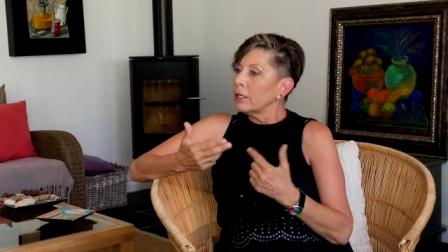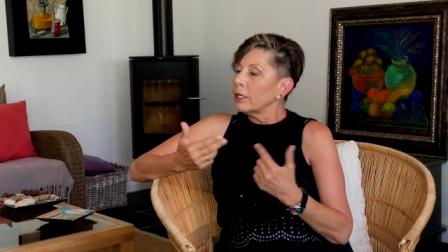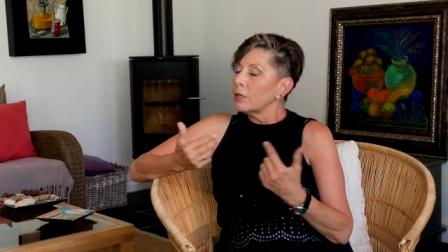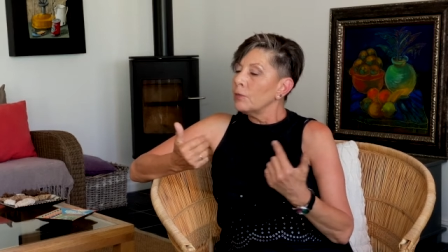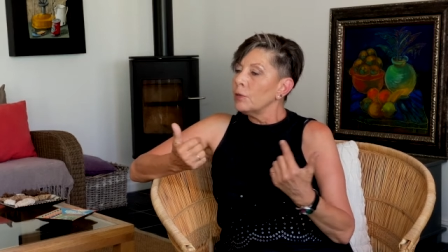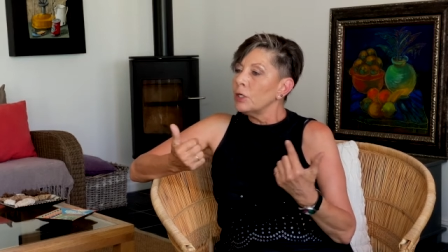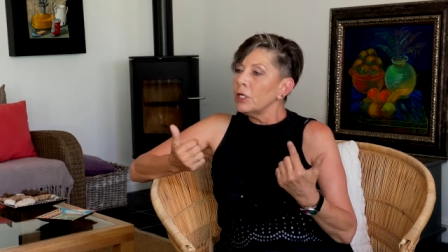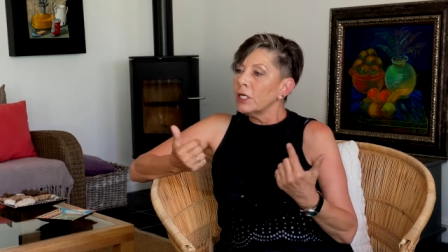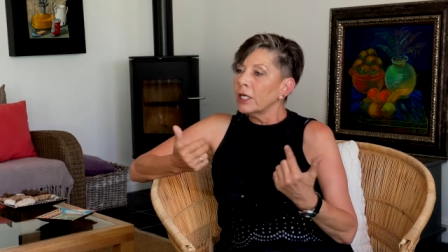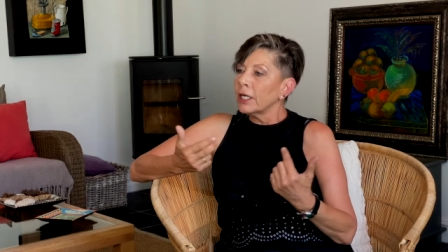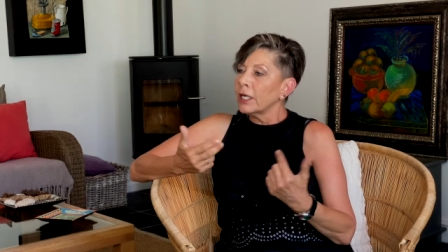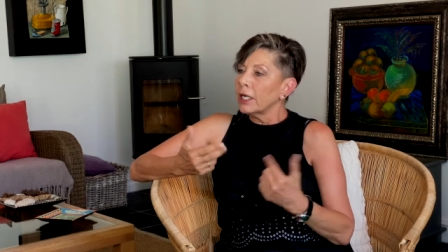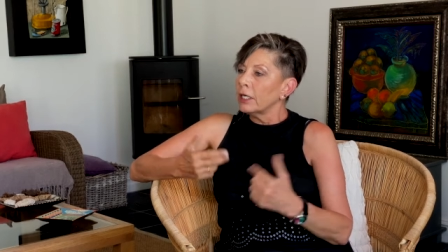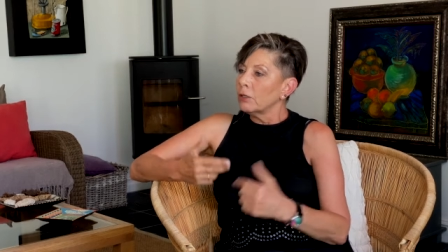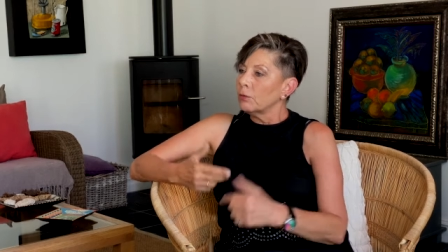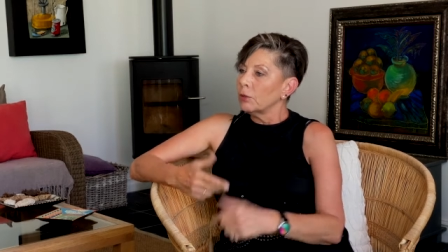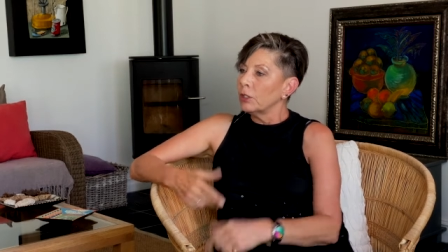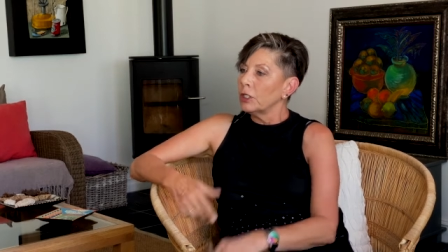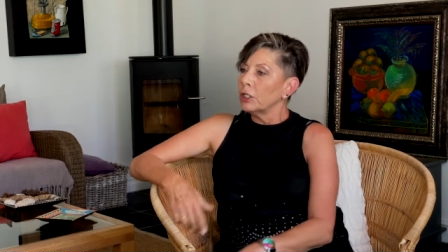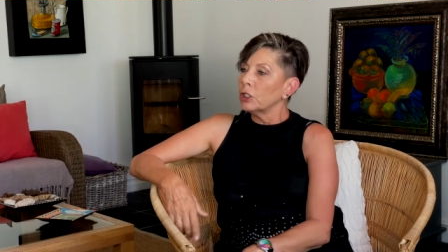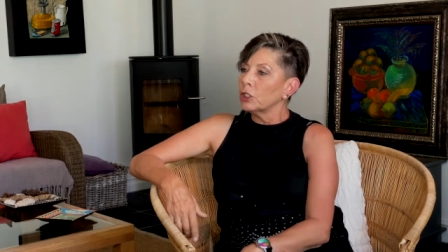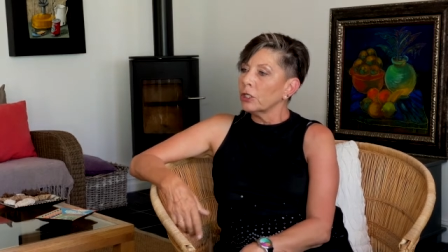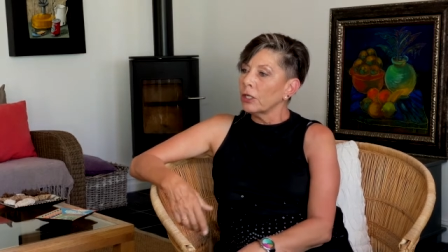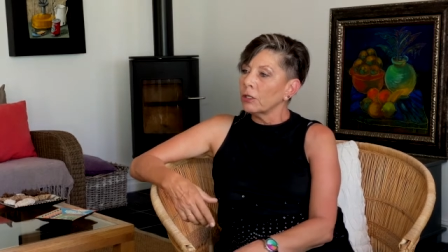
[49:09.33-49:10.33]
communicate with
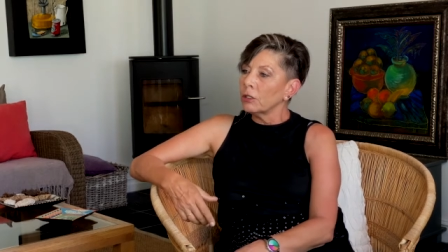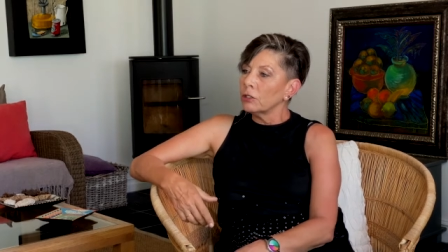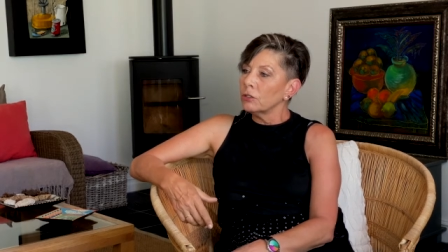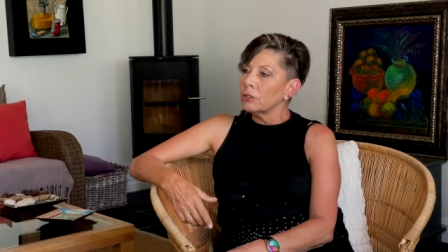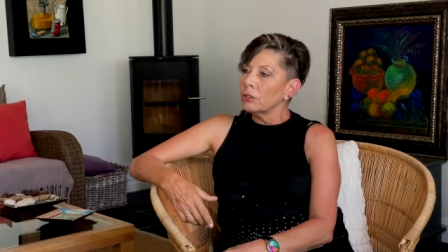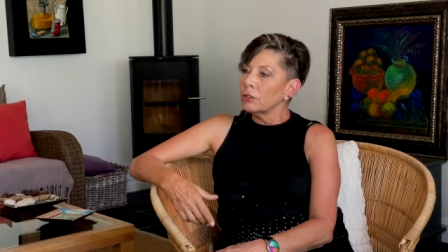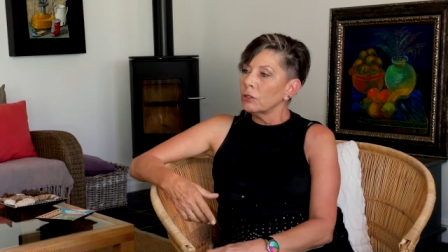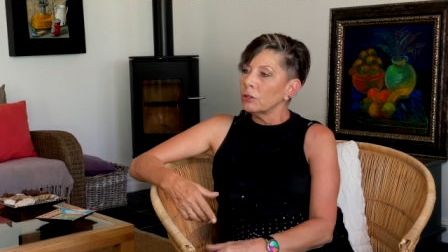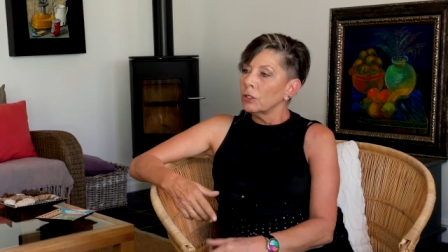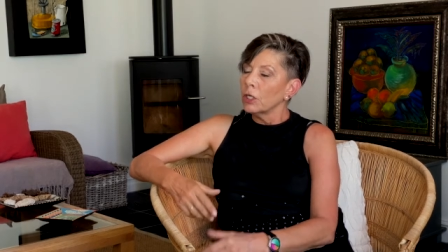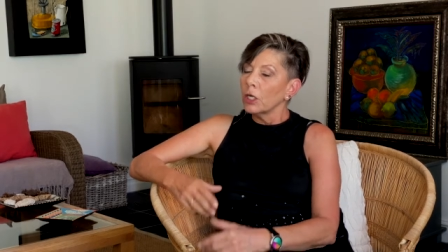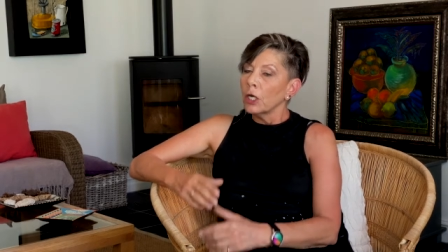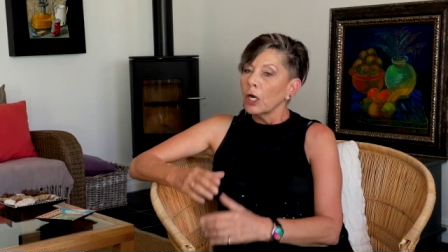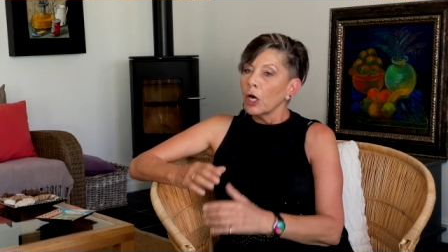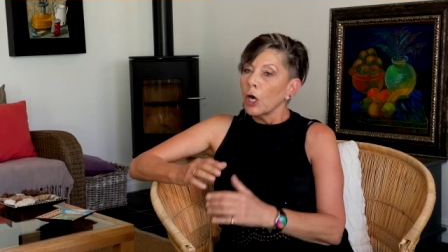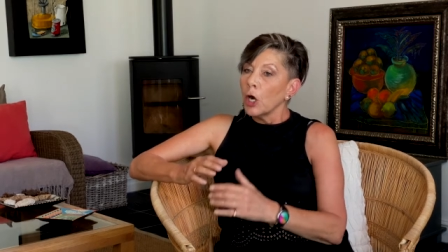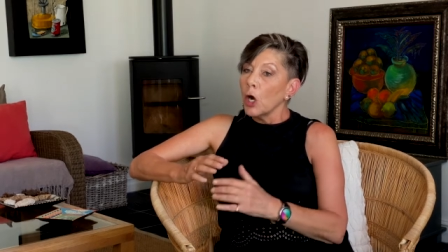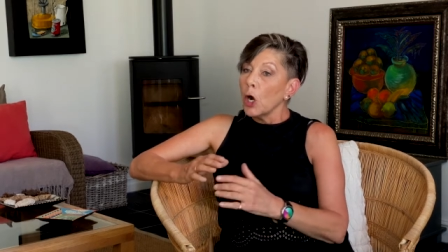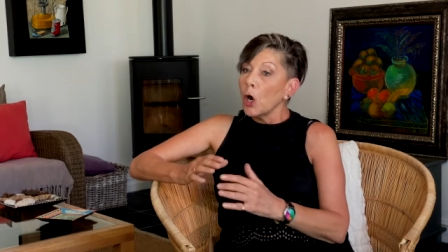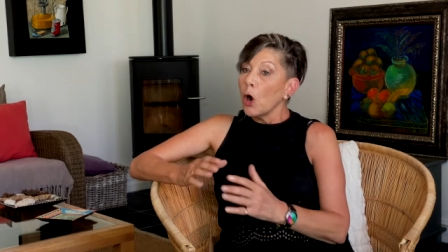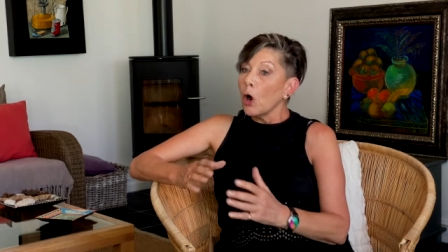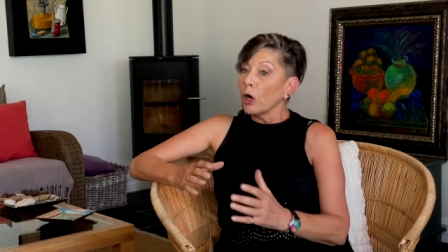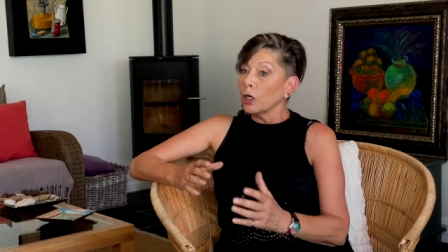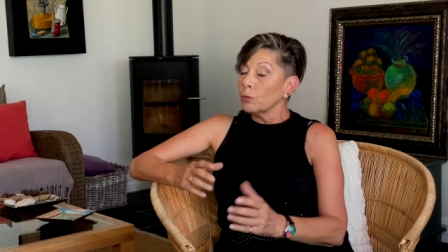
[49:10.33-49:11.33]
each other to
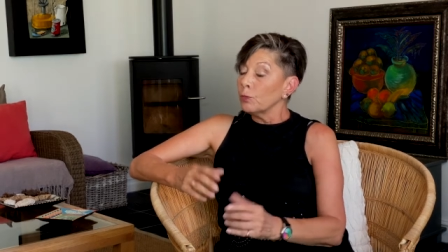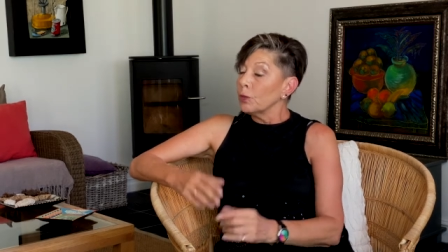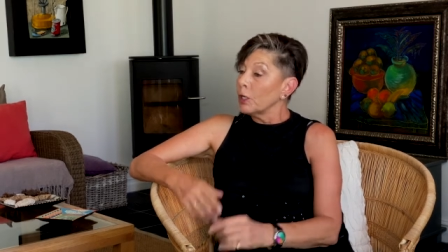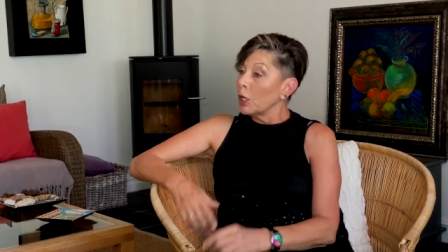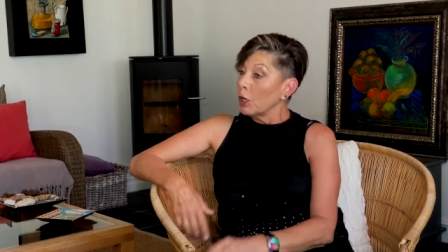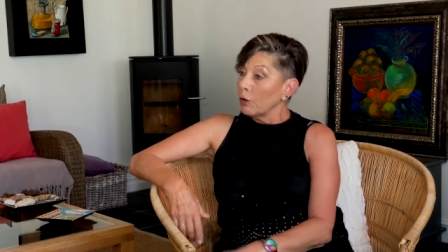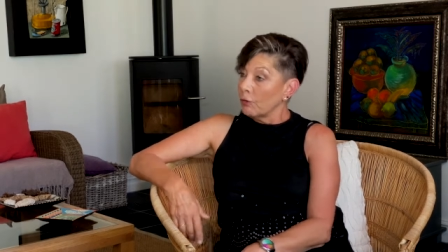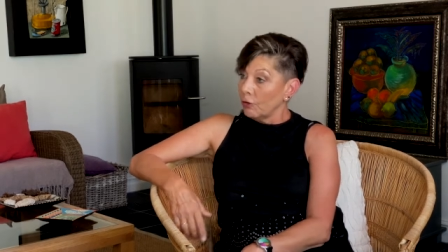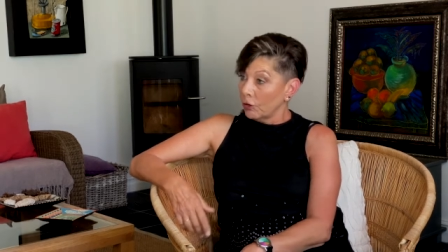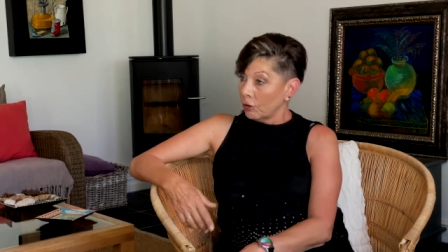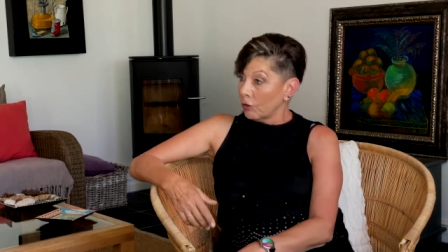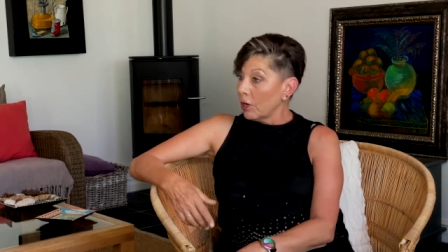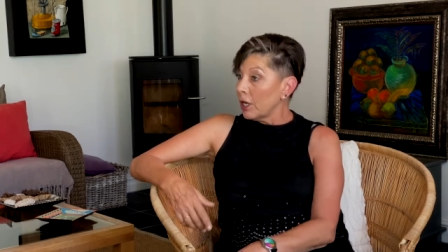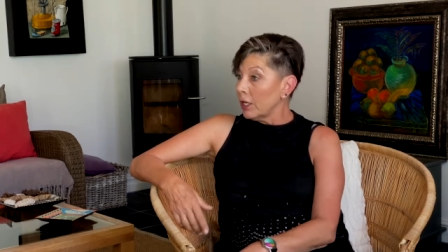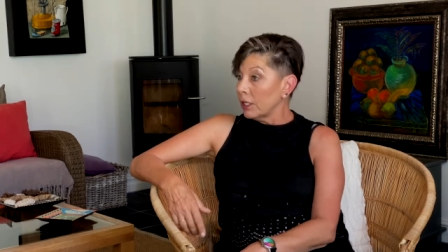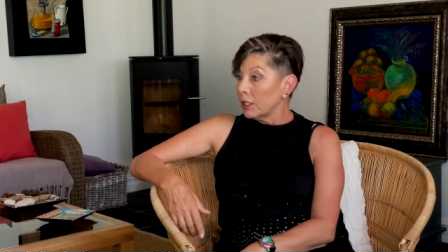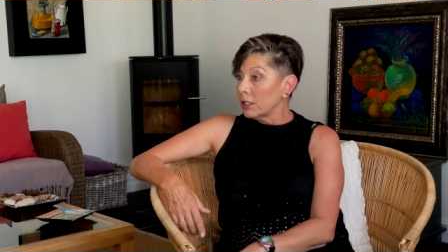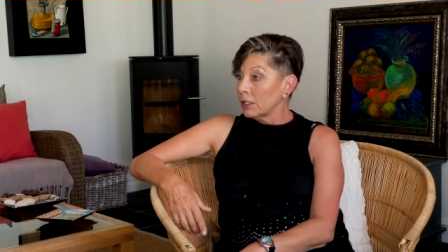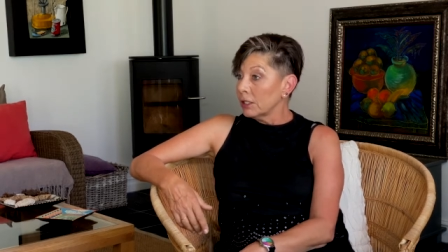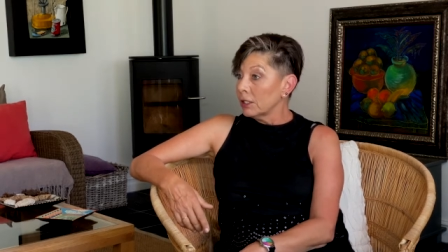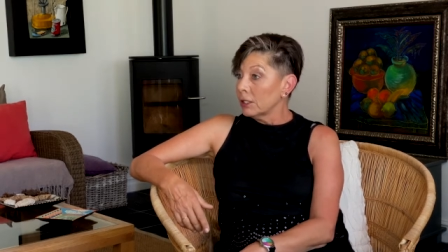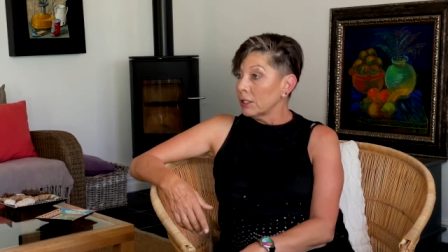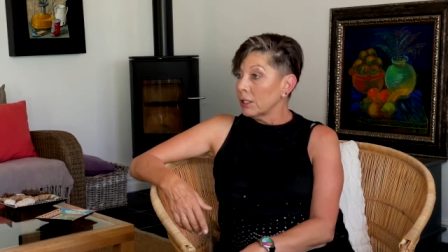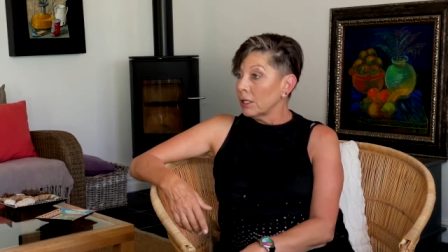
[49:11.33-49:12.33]
not be
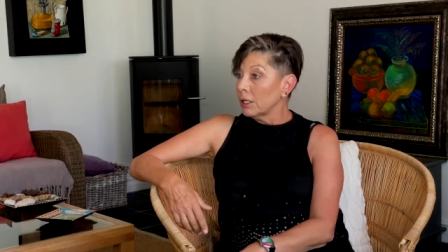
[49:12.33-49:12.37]
overgrazed.